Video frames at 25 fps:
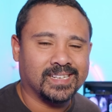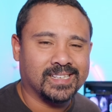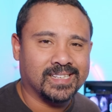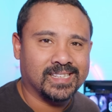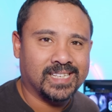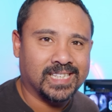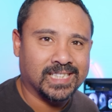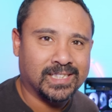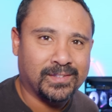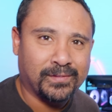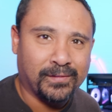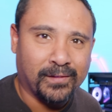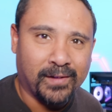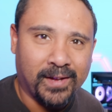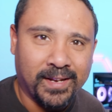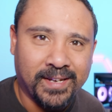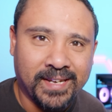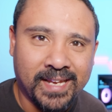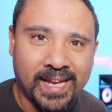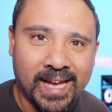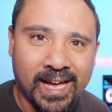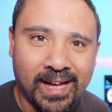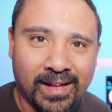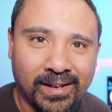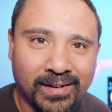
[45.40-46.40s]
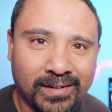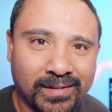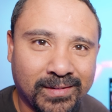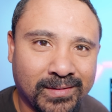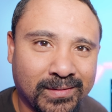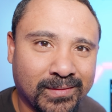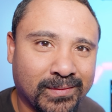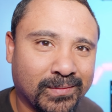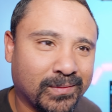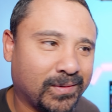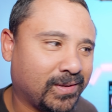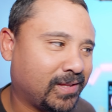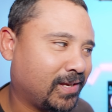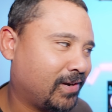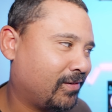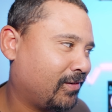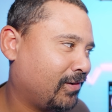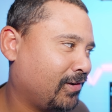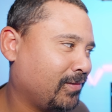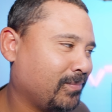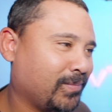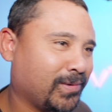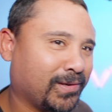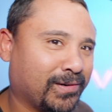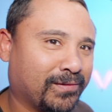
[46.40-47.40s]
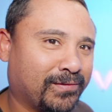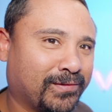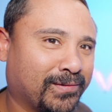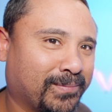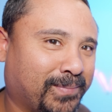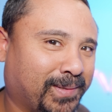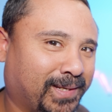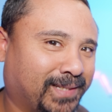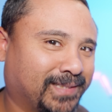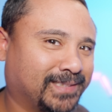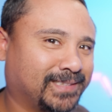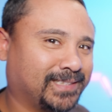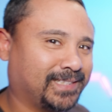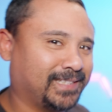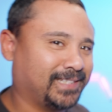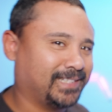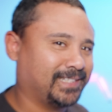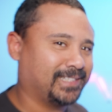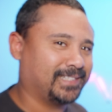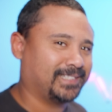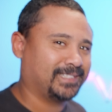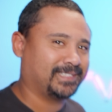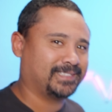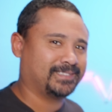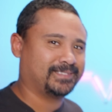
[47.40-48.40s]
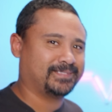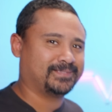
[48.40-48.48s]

Let's find out with our own beautiful PC.